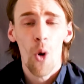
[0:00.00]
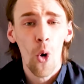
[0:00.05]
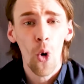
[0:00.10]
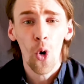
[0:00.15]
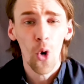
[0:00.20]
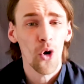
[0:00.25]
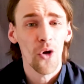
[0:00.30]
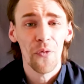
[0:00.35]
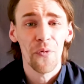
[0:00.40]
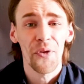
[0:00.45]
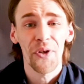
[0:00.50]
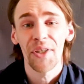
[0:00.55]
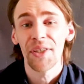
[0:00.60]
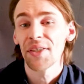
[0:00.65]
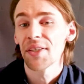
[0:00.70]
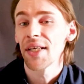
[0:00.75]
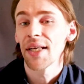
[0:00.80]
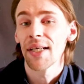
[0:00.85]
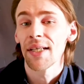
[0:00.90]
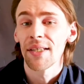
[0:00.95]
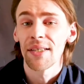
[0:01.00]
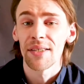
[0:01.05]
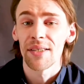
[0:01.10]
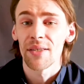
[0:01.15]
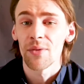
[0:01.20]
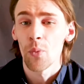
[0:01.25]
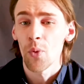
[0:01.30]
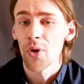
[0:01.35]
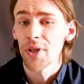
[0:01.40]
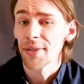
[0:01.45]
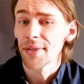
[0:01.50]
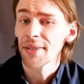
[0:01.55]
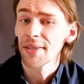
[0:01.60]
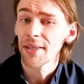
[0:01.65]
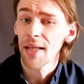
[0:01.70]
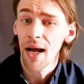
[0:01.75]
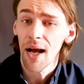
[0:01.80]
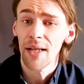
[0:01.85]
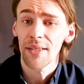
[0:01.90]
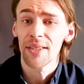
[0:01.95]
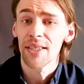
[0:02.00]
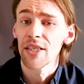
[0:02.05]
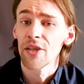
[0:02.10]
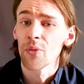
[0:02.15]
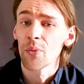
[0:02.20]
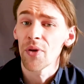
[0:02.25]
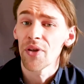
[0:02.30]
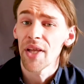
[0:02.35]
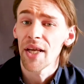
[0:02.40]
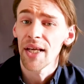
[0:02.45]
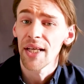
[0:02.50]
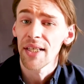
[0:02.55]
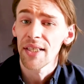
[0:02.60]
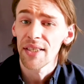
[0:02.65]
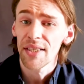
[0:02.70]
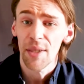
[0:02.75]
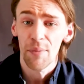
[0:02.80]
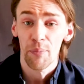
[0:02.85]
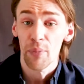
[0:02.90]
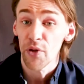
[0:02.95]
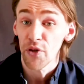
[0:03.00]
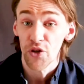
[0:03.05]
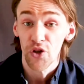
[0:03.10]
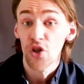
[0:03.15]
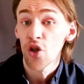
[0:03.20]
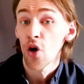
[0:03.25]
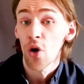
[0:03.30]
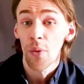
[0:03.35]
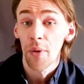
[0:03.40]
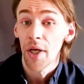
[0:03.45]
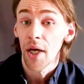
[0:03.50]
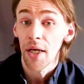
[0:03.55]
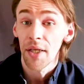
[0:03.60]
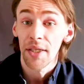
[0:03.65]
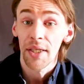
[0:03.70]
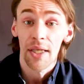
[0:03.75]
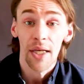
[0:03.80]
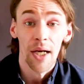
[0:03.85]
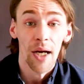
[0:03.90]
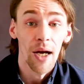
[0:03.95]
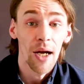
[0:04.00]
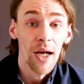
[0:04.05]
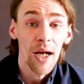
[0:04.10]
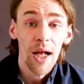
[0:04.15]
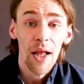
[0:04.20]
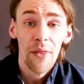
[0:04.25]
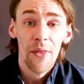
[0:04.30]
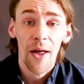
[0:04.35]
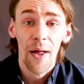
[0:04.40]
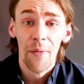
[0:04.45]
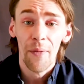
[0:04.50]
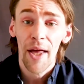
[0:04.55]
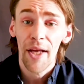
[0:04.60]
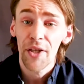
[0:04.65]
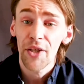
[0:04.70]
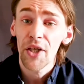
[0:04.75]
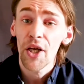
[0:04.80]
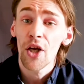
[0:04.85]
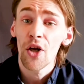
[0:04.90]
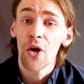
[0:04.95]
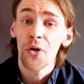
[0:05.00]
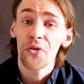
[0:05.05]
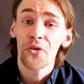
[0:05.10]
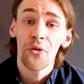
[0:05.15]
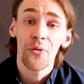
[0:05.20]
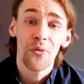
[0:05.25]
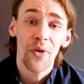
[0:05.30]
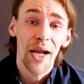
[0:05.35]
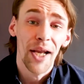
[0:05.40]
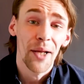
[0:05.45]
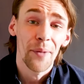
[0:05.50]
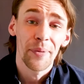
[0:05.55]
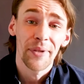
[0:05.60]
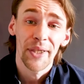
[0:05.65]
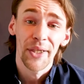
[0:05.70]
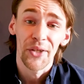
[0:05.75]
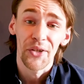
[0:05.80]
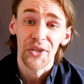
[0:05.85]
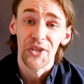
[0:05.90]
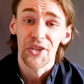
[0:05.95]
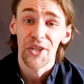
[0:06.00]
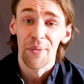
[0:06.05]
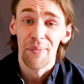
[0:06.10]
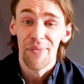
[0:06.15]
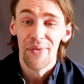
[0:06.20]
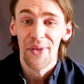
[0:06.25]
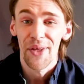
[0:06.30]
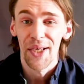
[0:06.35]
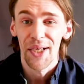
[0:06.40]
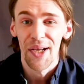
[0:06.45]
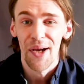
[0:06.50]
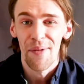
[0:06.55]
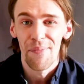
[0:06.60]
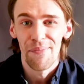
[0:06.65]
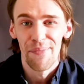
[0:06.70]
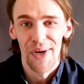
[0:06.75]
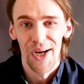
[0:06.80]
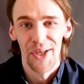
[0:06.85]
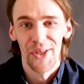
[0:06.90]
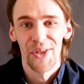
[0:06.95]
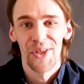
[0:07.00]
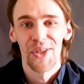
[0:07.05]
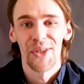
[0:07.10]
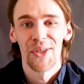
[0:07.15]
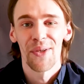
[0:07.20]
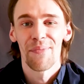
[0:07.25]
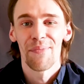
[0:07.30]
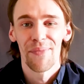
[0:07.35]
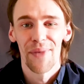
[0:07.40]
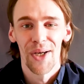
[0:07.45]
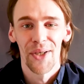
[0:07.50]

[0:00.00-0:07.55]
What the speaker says: all of these things once started with a simple story idea that then got developed into something much